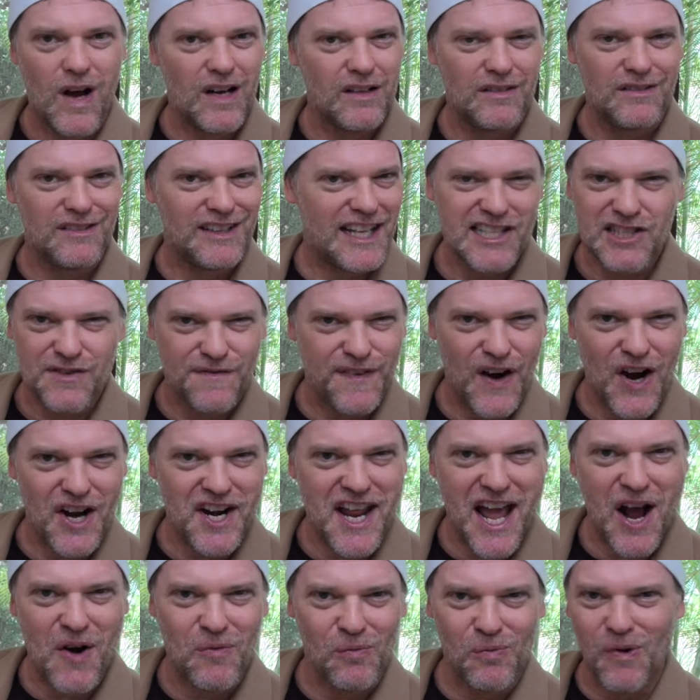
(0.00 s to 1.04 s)
Well, let's
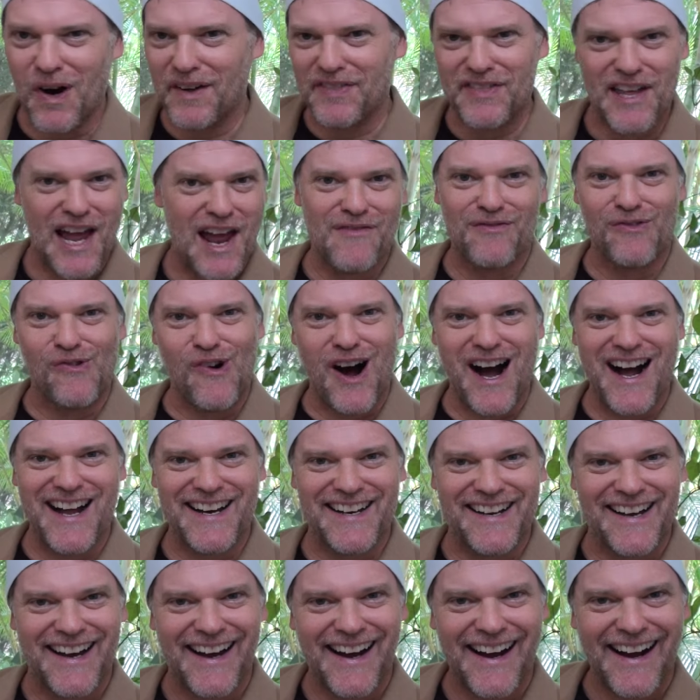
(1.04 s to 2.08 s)
find out what they've
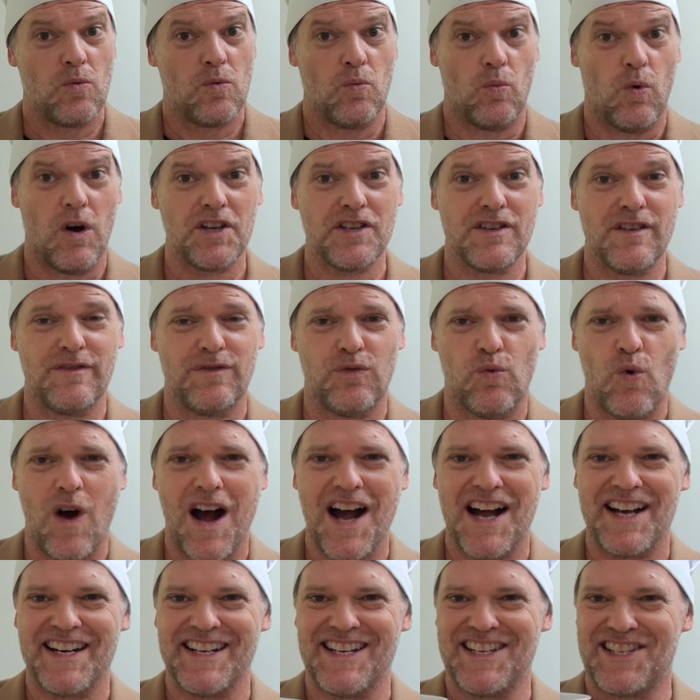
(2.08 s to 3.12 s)
won. What you've
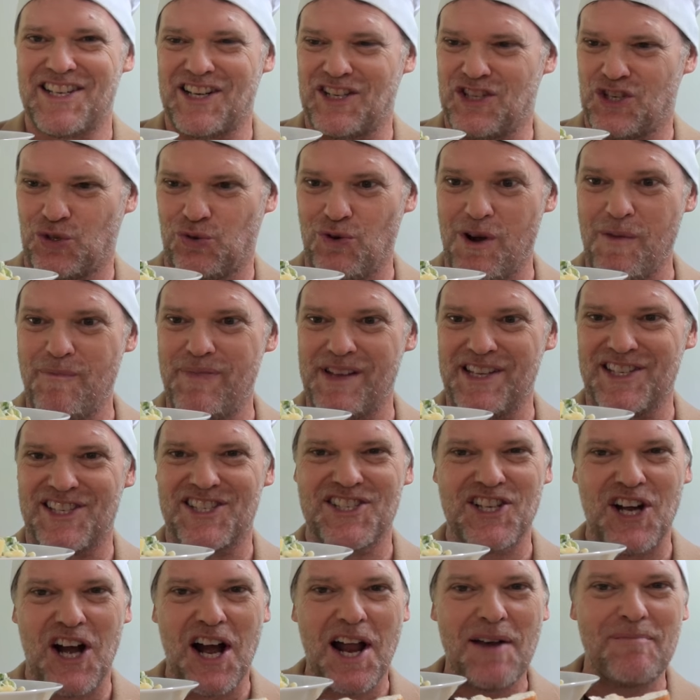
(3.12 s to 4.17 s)
won is a trip
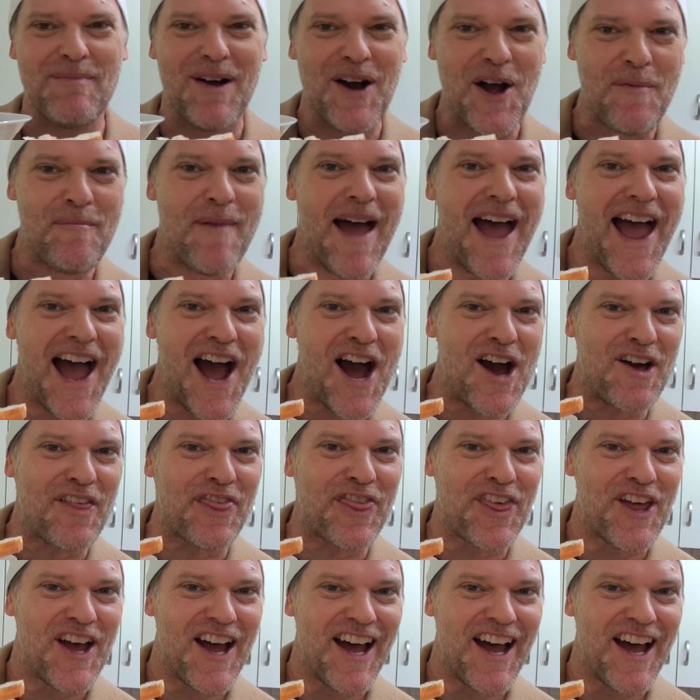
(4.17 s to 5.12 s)
inside my mouth.